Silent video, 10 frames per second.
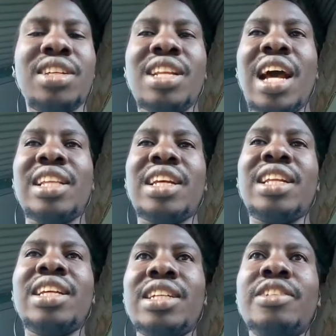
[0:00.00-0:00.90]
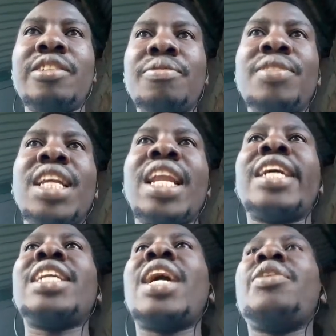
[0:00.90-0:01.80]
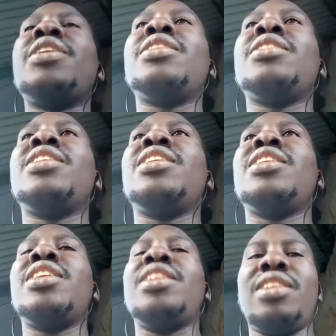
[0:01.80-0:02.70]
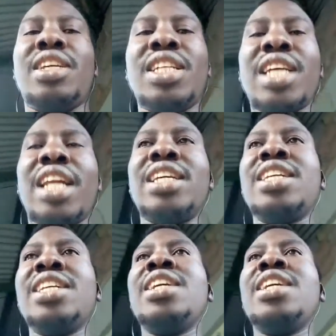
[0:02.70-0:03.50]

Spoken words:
In other leagues, like now in Italy,